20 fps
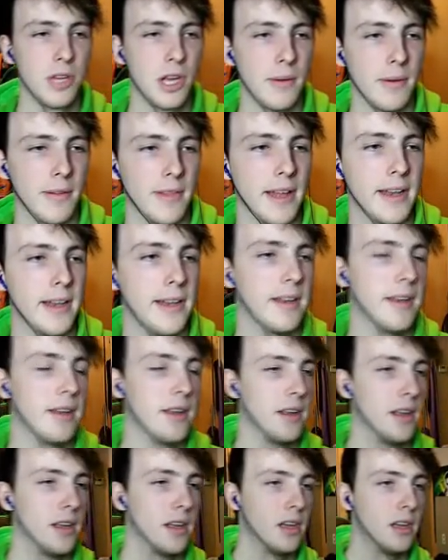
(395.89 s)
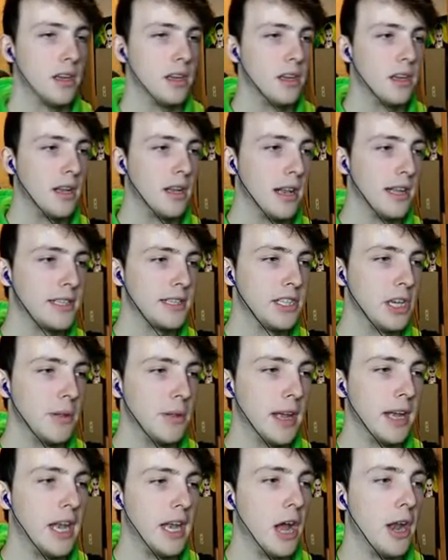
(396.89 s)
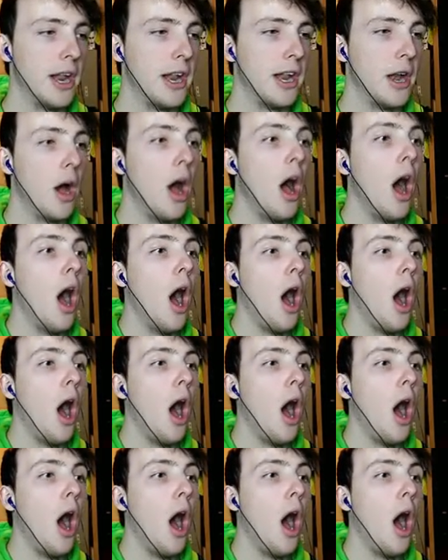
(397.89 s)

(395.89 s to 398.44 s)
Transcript: Come on then. Let's do the no no no.